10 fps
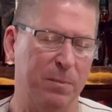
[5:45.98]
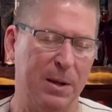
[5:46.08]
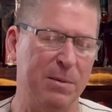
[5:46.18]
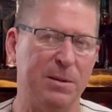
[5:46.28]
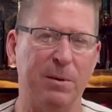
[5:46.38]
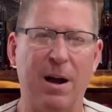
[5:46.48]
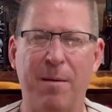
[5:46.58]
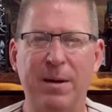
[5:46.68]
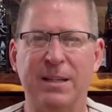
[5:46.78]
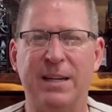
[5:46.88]
Give me some
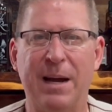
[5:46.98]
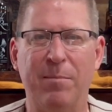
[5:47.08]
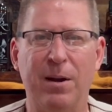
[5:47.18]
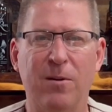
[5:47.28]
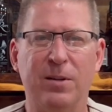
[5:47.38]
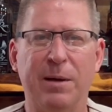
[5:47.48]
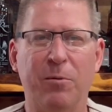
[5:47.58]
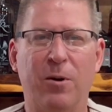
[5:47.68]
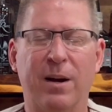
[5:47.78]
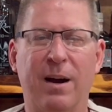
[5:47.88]
comments down below. Tell me
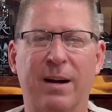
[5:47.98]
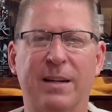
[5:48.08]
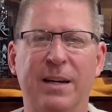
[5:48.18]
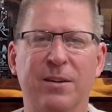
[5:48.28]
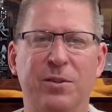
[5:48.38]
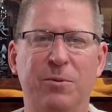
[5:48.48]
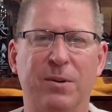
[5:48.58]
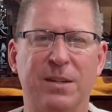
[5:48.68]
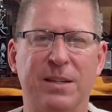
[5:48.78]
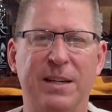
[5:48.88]
what cocktails you
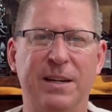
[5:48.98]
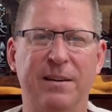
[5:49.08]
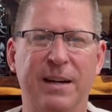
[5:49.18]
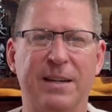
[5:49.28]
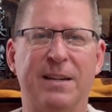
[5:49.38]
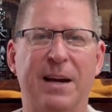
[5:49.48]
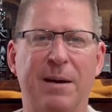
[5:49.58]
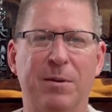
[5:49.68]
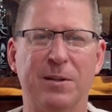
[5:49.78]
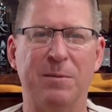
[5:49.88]
want to see here next
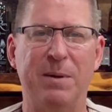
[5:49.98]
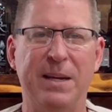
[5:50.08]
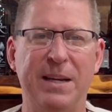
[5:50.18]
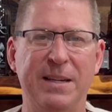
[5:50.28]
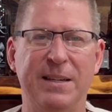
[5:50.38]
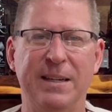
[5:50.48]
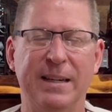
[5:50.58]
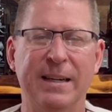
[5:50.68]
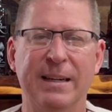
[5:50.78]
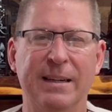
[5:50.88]
time on the Speakeasy.
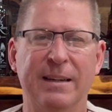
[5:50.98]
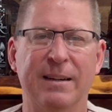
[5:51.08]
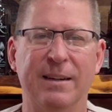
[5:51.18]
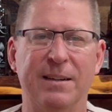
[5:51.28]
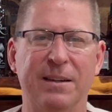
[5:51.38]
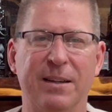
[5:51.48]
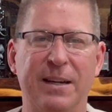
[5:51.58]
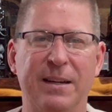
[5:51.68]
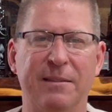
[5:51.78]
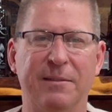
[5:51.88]
Until
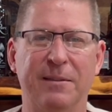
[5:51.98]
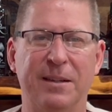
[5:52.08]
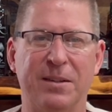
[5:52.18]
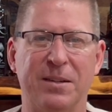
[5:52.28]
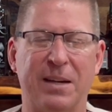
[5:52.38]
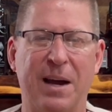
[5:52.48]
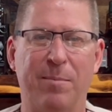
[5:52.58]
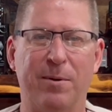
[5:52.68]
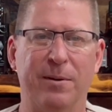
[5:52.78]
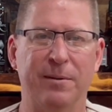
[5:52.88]
then, this is
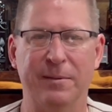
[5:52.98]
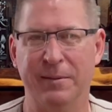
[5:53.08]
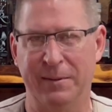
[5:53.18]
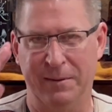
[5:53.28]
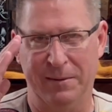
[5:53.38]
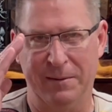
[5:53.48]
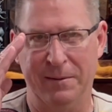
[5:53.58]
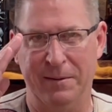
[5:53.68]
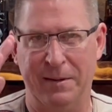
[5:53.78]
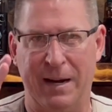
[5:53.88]
Scalper,
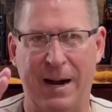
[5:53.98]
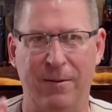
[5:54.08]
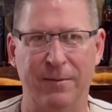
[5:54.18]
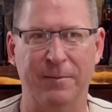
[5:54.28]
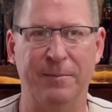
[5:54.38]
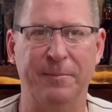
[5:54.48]
out.